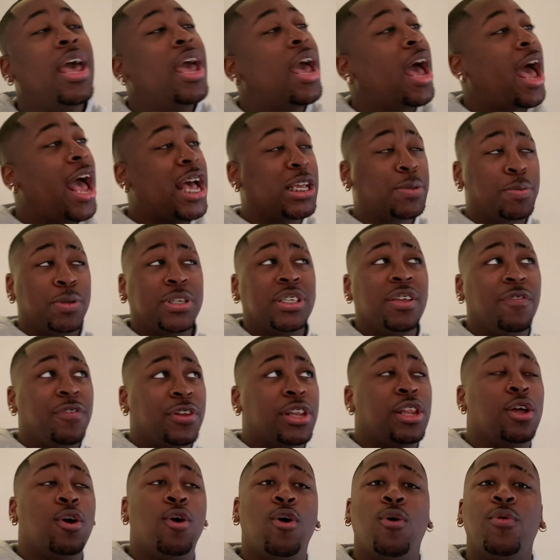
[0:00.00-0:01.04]
I
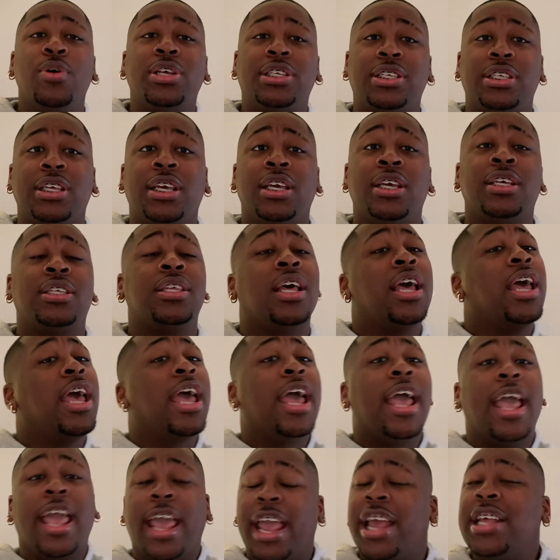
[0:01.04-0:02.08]
specifically always say
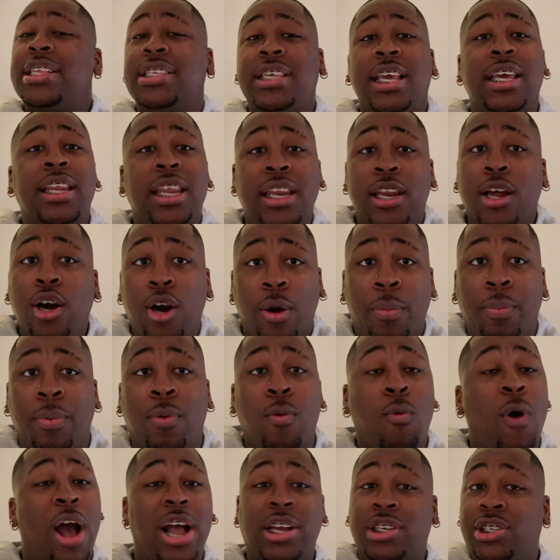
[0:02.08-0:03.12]
18 and up,
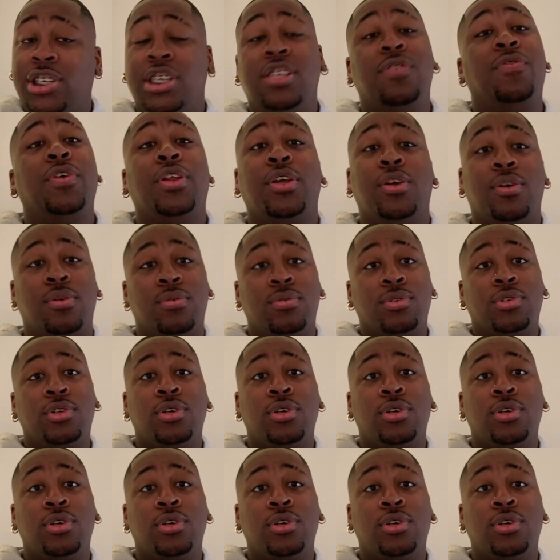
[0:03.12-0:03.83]
watch these videos.